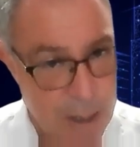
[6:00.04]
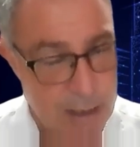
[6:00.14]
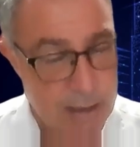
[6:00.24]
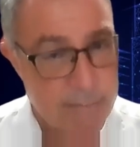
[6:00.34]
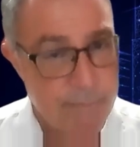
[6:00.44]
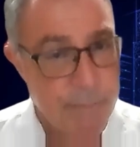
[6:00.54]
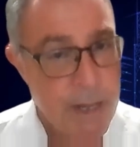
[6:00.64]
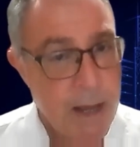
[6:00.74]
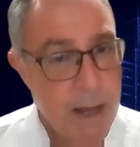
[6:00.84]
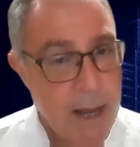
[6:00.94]
market.
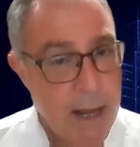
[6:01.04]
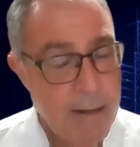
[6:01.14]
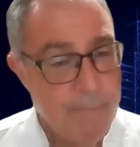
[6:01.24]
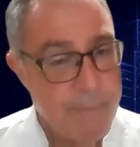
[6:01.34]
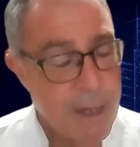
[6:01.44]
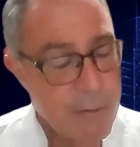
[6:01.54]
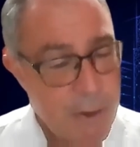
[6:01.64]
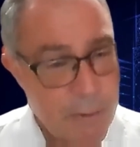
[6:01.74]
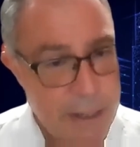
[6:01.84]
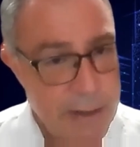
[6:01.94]
The
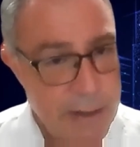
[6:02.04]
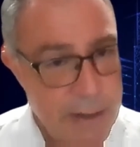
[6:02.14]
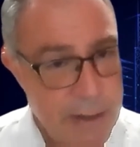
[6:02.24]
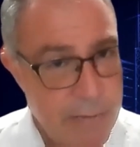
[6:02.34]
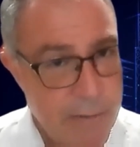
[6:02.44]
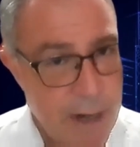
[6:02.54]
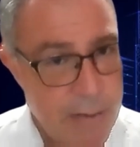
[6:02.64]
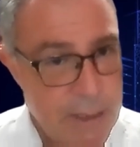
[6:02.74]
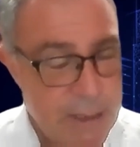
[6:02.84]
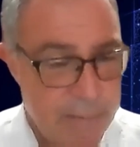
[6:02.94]
regulatory
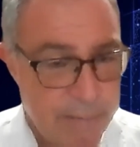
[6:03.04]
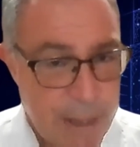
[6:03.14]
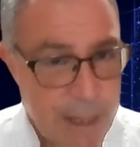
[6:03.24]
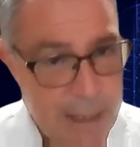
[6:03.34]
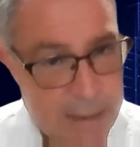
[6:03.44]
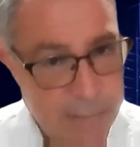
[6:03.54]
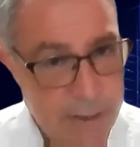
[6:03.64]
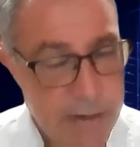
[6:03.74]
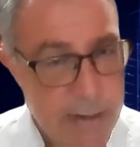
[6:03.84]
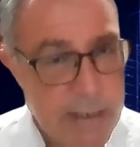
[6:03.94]
environment,
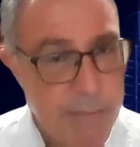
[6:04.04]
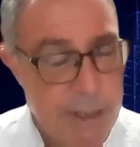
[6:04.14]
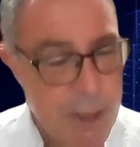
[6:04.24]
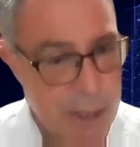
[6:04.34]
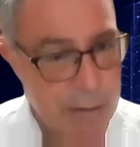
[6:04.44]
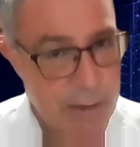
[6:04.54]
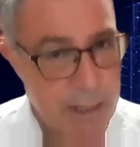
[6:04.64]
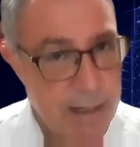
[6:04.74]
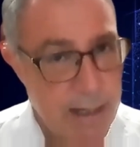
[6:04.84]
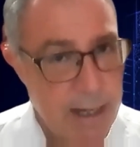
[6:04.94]
it's varied, but
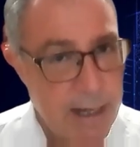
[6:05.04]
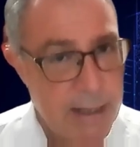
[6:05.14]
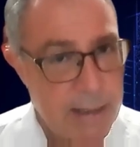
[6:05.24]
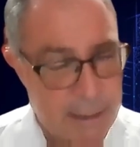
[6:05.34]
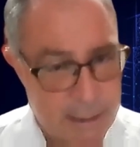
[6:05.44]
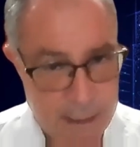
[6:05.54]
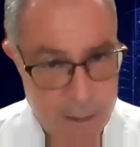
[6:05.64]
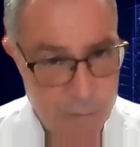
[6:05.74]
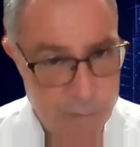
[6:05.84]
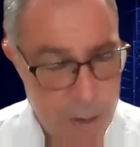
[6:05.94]
generally
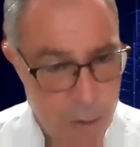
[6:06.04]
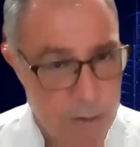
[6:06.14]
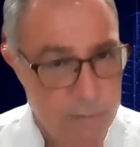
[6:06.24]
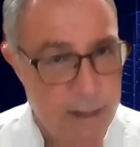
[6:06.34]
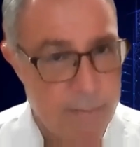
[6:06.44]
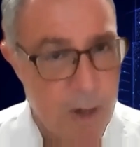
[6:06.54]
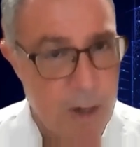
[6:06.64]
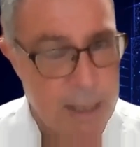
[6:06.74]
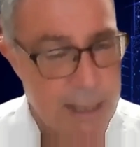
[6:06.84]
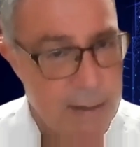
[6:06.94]
all of
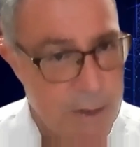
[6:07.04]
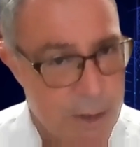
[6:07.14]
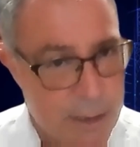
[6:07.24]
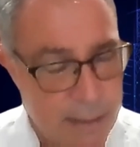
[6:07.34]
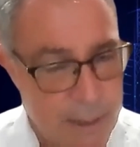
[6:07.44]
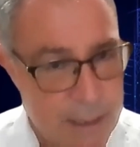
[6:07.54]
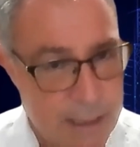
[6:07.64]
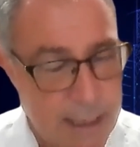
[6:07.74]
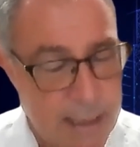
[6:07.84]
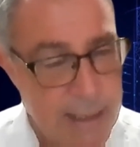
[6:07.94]
them are legal to some
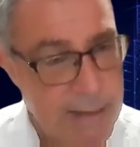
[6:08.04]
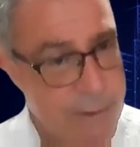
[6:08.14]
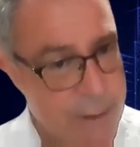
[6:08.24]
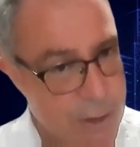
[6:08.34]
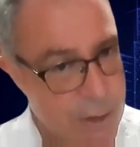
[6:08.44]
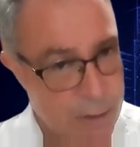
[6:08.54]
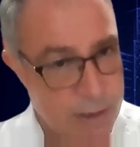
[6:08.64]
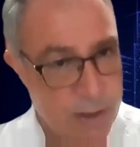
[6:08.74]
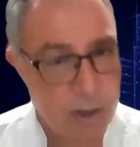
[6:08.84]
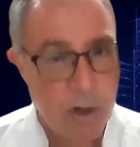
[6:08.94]
extent. Even
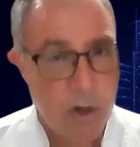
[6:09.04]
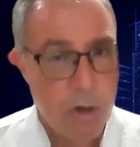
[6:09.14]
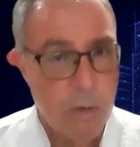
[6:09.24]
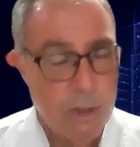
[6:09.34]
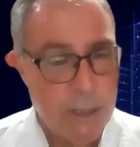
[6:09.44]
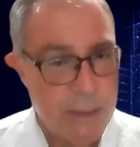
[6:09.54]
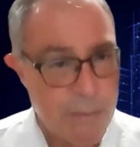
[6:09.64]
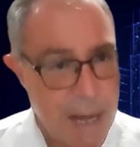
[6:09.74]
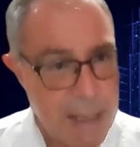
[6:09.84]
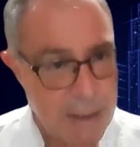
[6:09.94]
snus, which
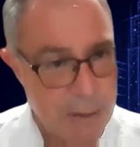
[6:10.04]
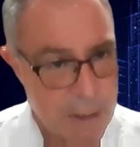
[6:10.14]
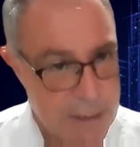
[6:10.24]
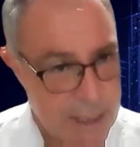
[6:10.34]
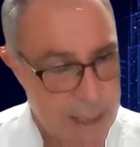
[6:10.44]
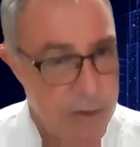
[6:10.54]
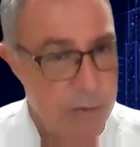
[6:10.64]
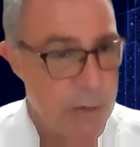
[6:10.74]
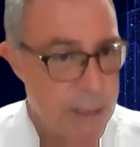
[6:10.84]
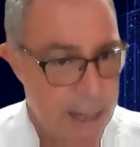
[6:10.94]
is banned across the
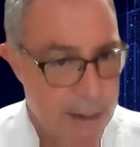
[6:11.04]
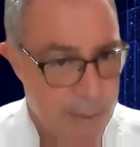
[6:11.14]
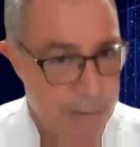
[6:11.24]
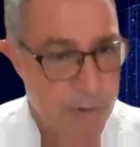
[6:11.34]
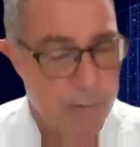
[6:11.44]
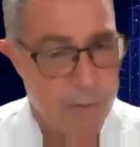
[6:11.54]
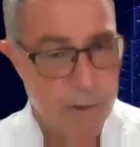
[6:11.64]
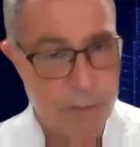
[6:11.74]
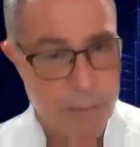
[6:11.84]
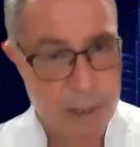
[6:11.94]
EU and they are a member
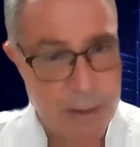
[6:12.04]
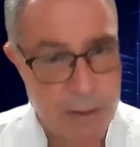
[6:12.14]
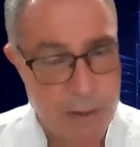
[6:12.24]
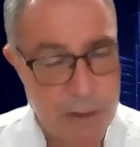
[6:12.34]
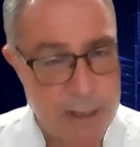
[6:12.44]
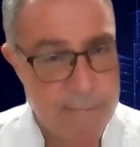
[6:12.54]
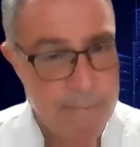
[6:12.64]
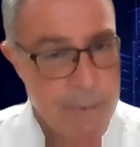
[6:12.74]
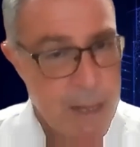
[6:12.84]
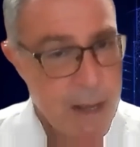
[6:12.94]
of the European Union,